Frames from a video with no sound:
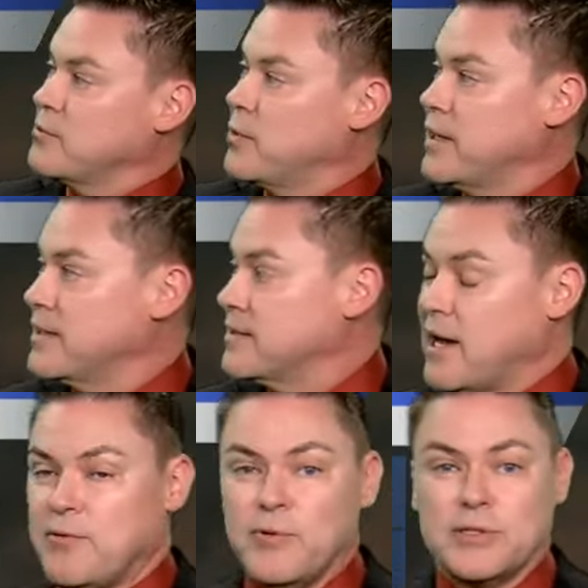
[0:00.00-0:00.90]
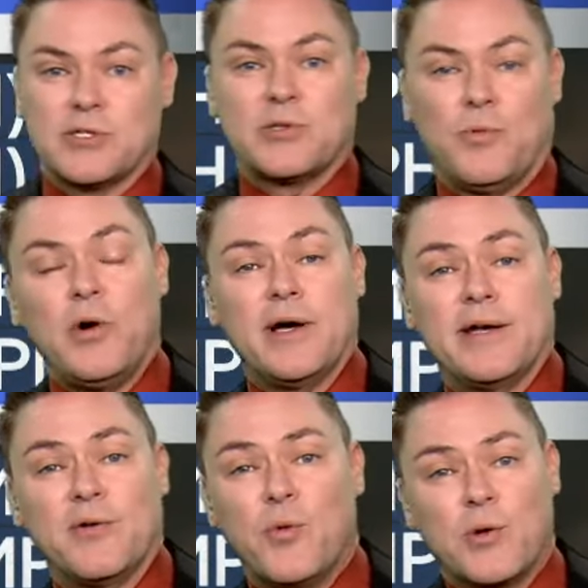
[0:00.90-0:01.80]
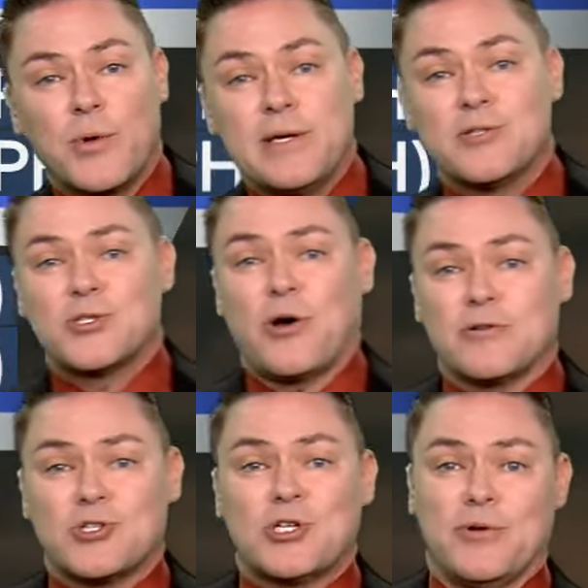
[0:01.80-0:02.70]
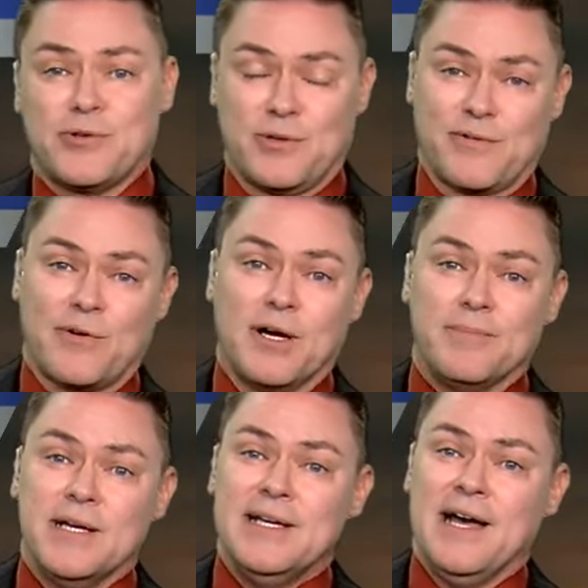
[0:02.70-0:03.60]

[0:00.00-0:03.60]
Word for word: the way, that was the one where we sought shelter from